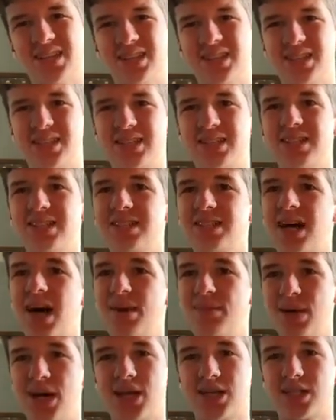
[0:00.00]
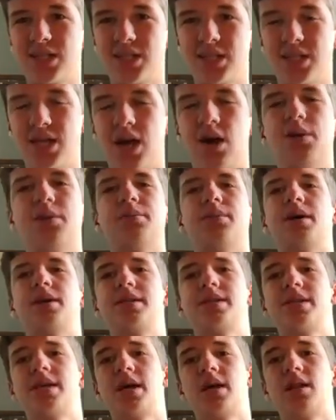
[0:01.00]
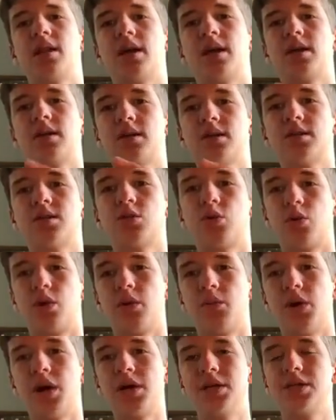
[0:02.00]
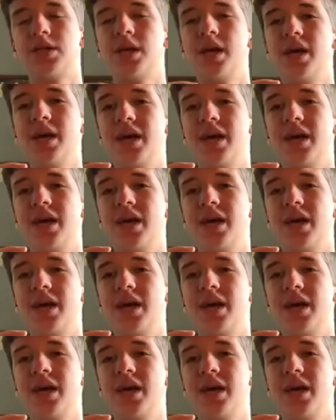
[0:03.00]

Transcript: the climax of this album, I'd say, like story-wise.